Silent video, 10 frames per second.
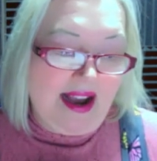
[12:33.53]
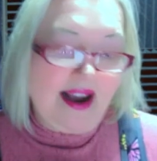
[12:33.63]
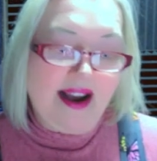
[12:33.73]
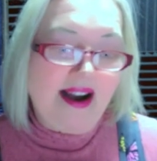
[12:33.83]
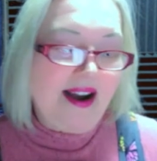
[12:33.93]

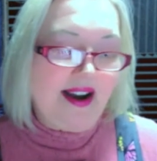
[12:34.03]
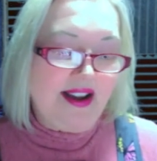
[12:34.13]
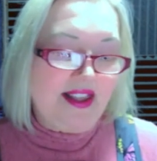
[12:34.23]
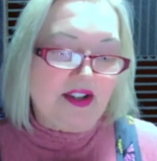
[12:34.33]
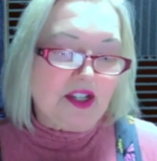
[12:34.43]

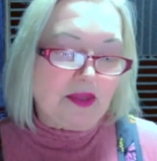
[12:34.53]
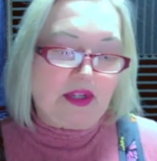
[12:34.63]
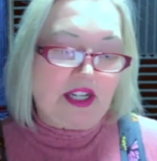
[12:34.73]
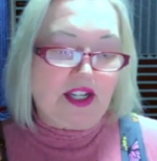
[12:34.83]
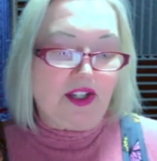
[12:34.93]
There is a
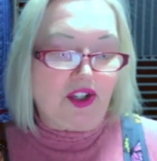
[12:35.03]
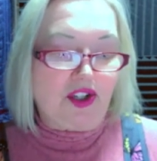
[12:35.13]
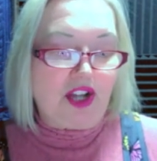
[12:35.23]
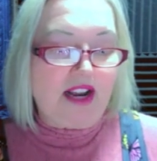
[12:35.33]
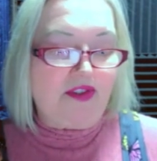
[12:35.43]
particular
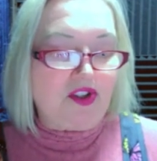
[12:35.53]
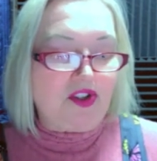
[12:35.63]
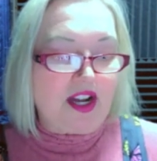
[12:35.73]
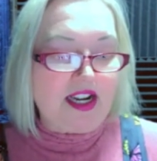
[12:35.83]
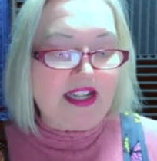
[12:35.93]
chant for
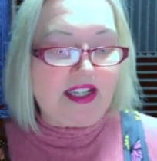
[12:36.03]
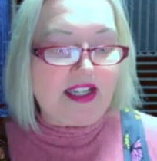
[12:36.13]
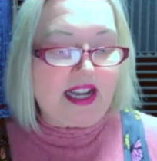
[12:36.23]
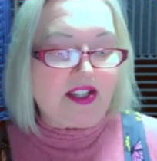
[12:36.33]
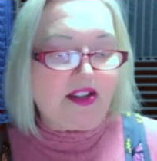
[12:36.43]
studying the
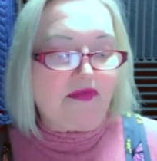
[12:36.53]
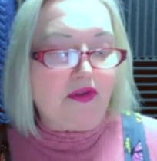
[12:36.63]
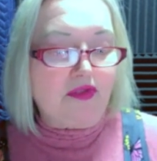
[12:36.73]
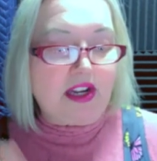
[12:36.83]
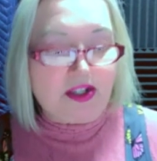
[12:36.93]
texts of the
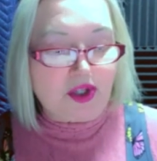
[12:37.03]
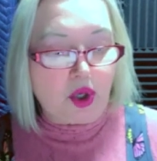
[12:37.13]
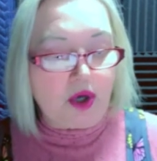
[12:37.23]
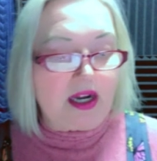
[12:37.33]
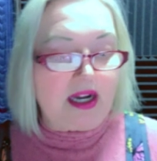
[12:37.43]
written
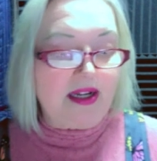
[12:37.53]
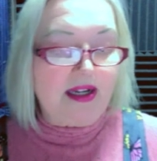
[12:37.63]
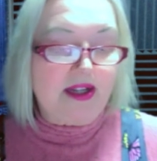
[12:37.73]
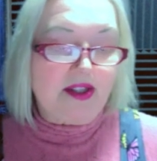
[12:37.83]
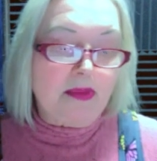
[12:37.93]
Torah,
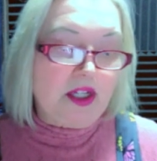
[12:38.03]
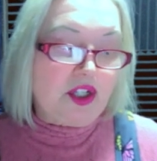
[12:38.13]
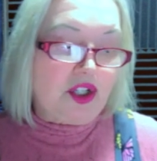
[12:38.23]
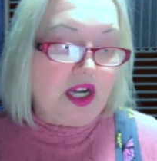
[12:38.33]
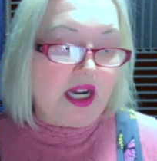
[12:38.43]
the
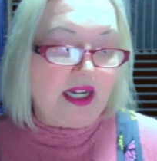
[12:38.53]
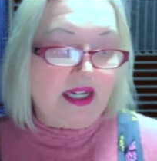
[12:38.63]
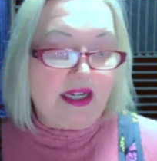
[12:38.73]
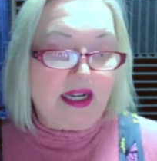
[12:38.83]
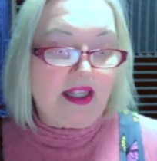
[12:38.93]
Mishnah,
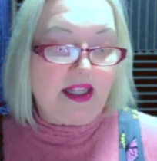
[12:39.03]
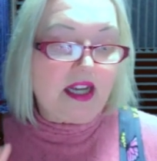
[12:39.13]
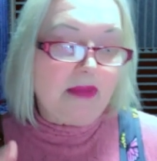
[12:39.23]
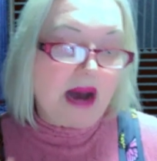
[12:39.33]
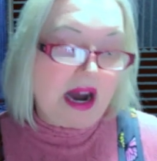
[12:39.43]
and the
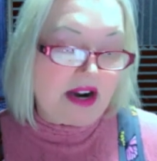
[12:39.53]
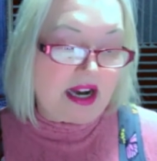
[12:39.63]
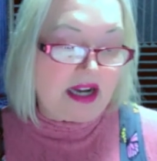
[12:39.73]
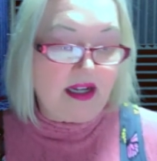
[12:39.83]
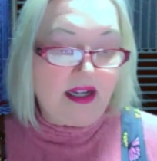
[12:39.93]

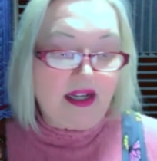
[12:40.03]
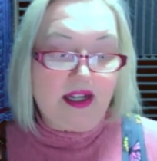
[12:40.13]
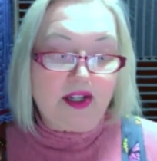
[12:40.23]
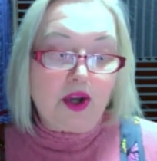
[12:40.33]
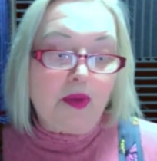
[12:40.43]
Gemara.
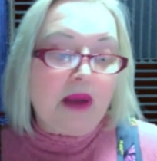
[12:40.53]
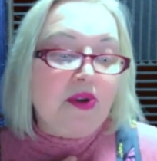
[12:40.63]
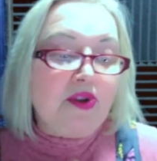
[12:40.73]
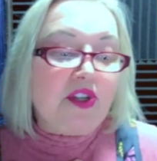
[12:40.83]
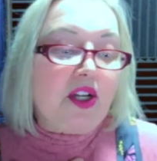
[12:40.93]
So by
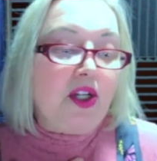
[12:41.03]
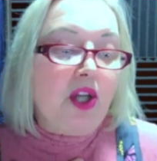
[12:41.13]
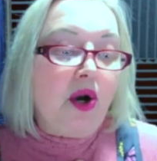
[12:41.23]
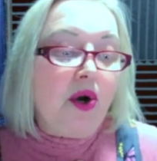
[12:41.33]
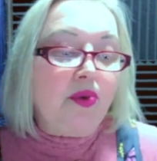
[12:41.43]
music
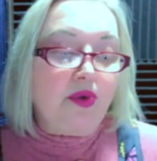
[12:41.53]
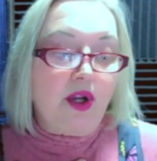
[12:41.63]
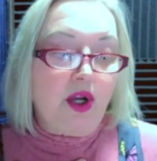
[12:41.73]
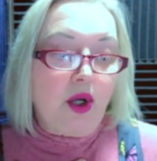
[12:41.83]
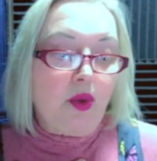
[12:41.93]
alone,
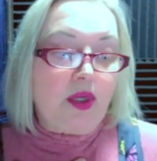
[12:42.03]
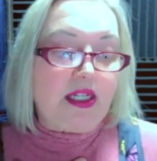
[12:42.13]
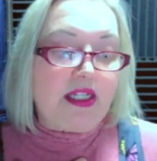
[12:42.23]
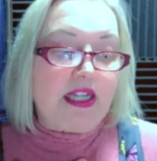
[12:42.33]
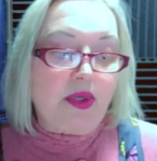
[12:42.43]
we
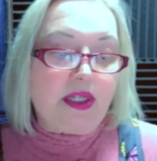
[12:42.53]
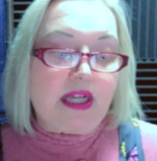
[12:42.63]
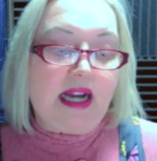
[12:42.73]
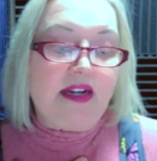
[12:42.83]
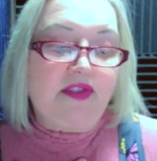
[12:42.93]
can tell what
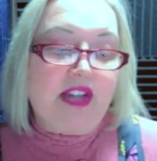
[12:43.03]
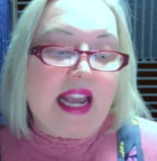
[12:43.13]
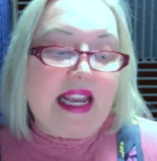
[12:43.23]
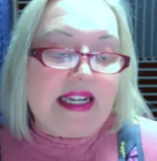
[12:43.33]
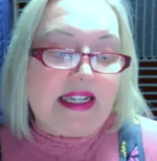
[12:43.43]
kind of
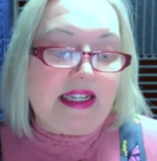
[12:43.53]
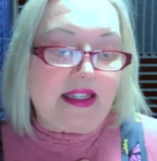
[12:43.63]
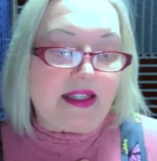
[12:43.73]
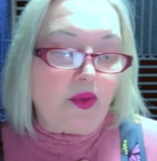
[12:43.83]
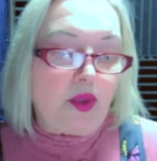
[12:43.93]
day it
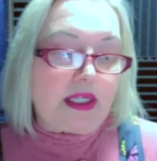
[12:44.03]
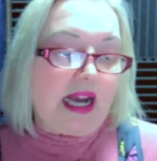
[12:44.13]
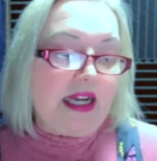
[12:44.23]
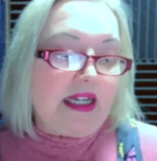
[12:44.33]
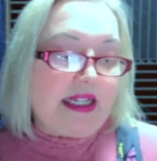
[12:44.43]
is and what
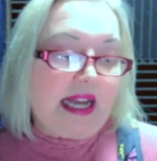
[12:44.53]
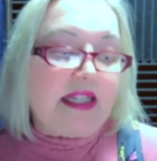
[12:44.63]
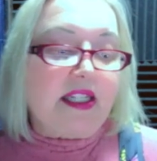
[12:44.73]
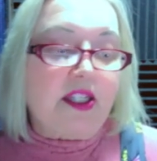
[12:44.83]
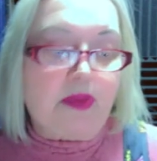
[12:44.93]
kind of
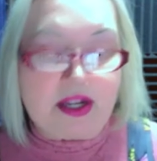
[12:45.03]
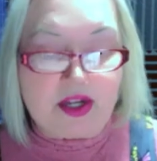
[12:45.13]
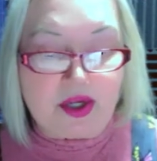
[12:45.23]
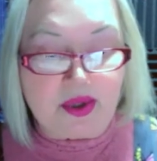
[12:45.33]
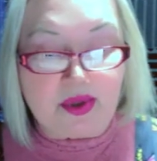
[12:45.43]
text is being
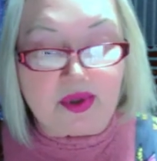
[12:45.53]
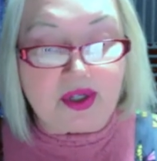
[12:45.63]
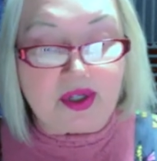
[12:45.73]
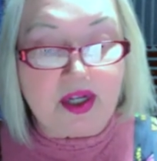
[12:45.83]
used.